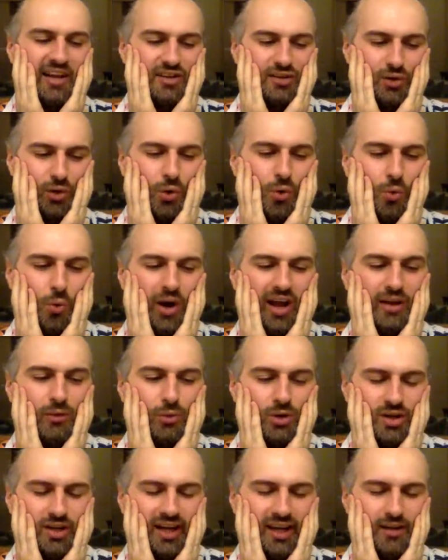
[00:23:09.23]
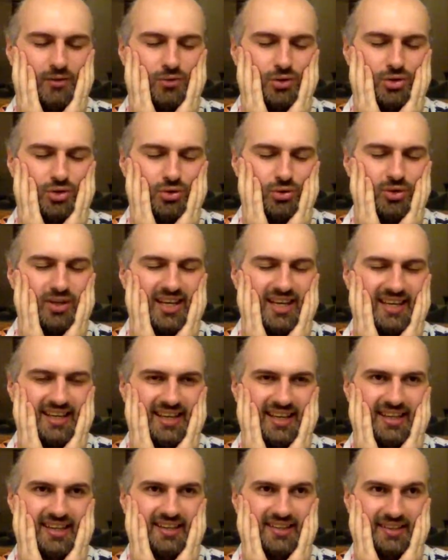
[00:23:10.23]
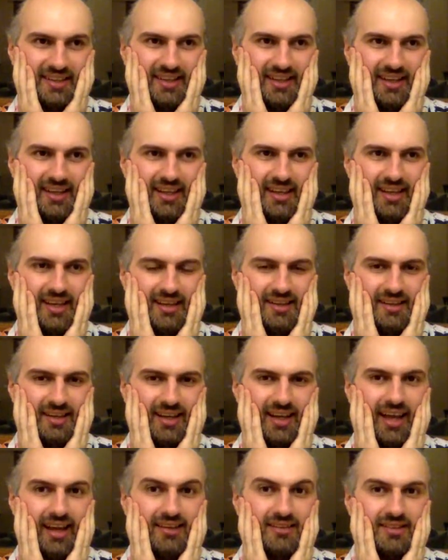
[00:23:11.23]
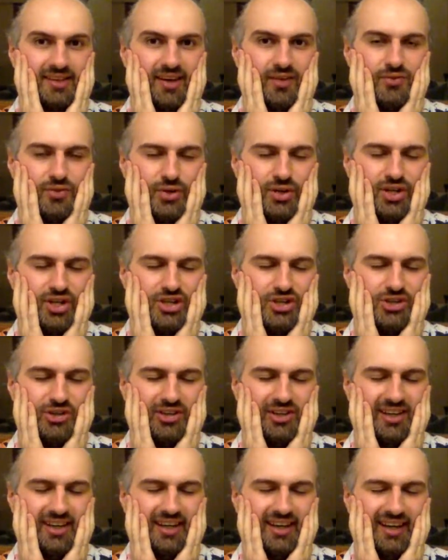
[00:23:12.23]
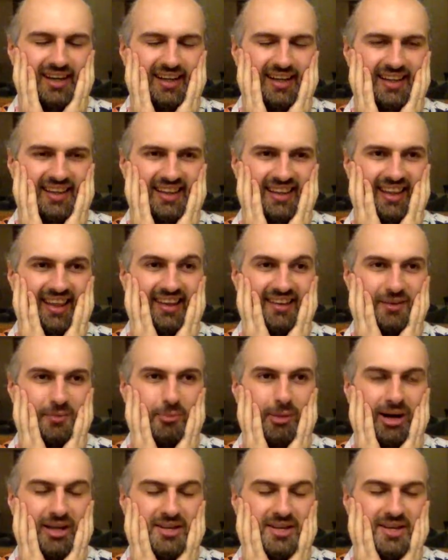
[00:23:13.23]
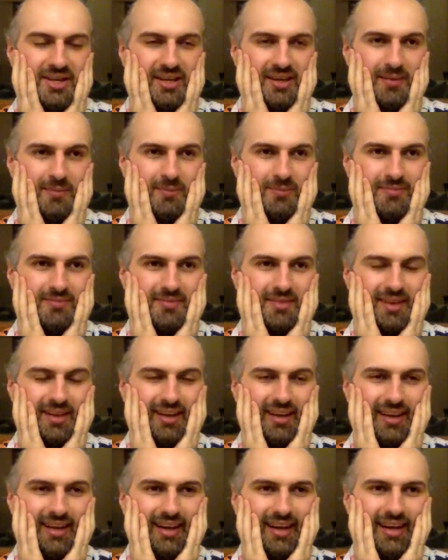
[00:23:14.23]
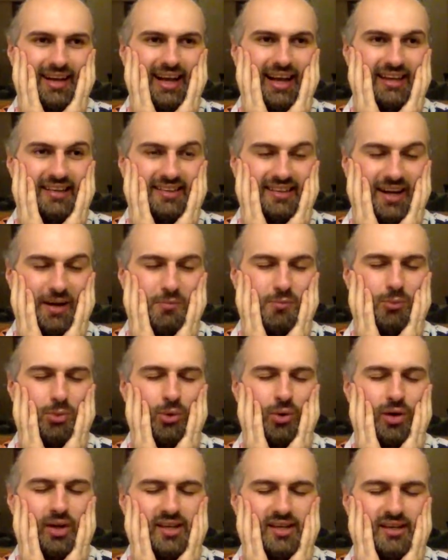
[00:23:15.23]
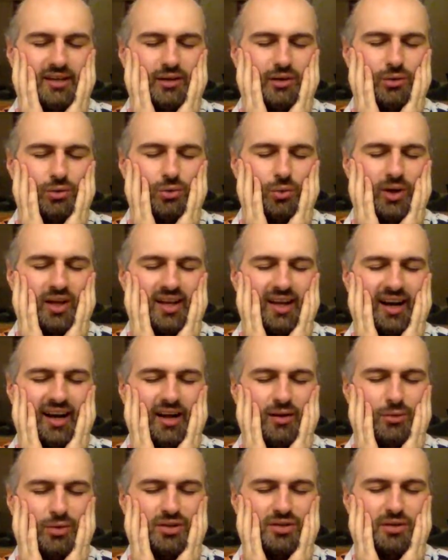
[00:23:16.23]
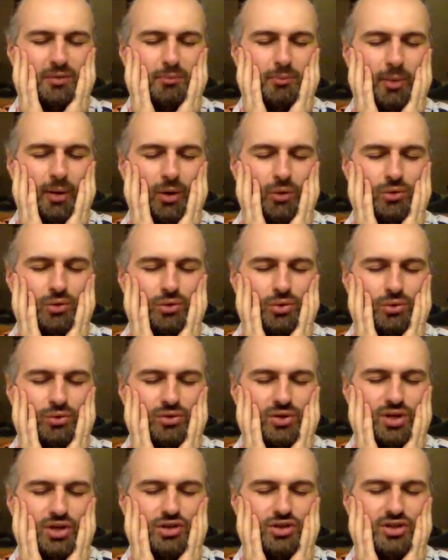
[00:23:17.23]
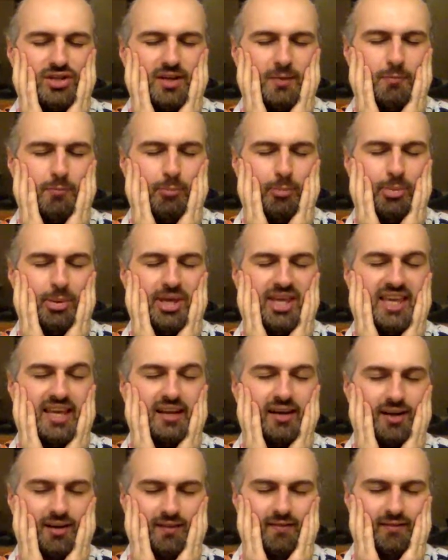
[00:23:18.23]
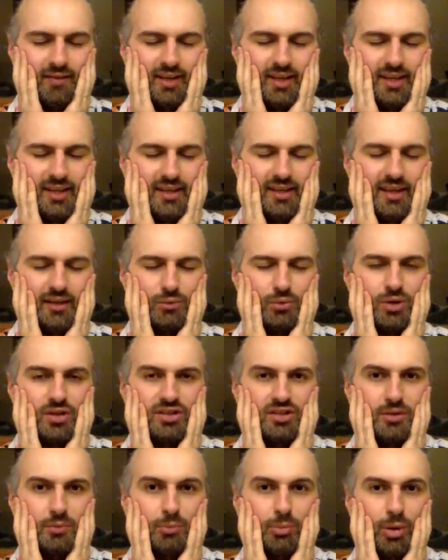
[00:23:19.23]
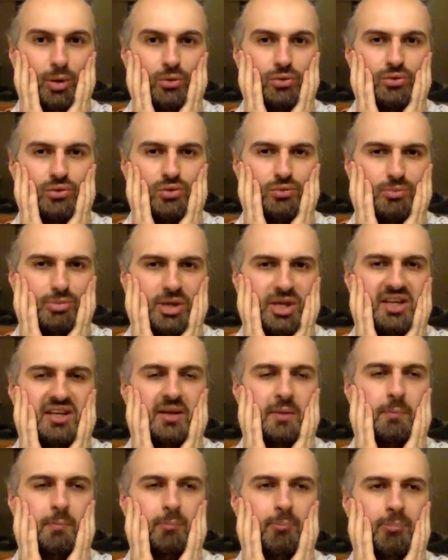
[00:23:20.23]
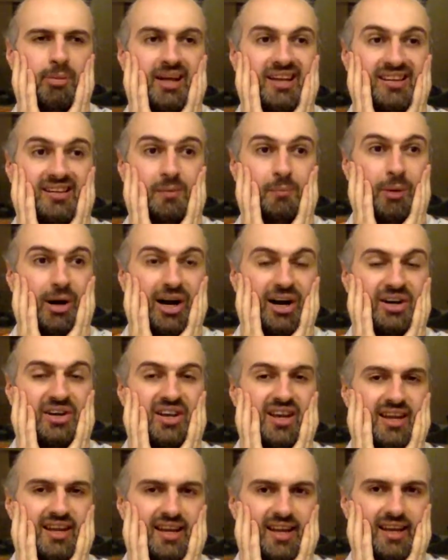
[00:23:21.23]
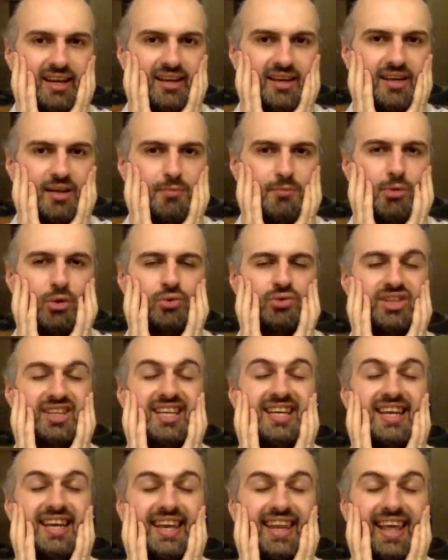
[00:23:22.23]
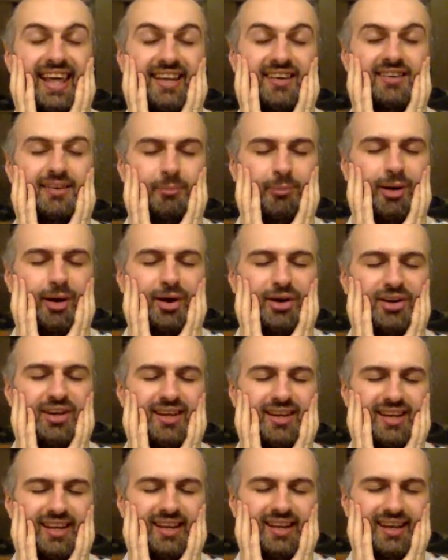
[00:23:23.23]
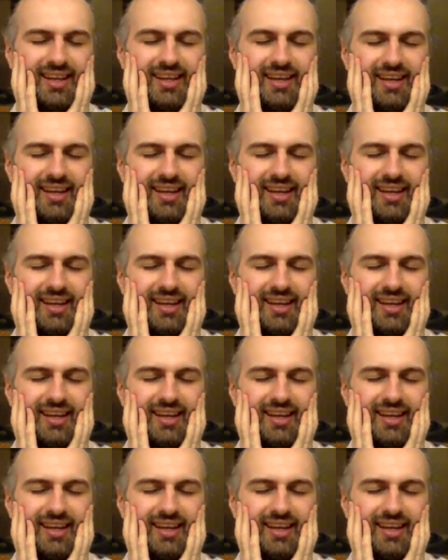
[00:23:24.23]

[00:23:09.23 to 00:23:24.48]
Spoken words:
so while I was shooting these extra footage last month, at some point when I was about to reach the peak of it, that was supposed to be the best part in it, the most intense part in it,